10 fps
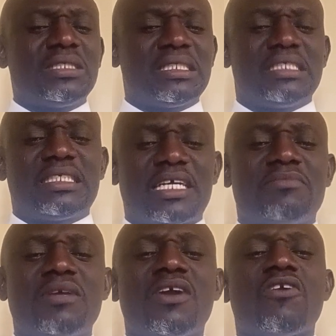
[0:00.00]

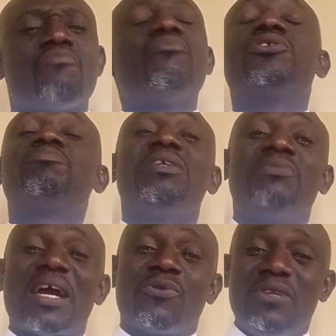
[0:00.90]
system must be
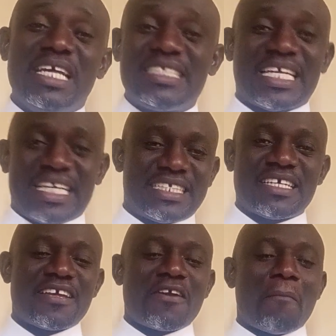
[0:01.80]
regulated
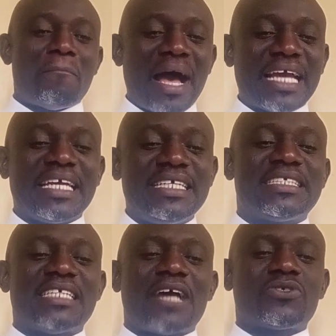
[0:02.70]
by
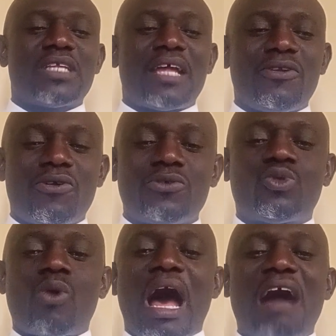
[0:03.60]
international law
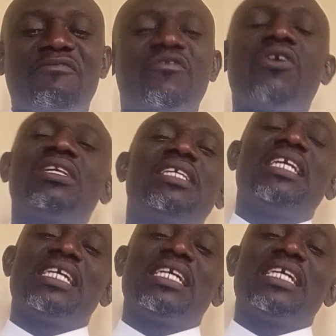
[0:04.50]
to avoid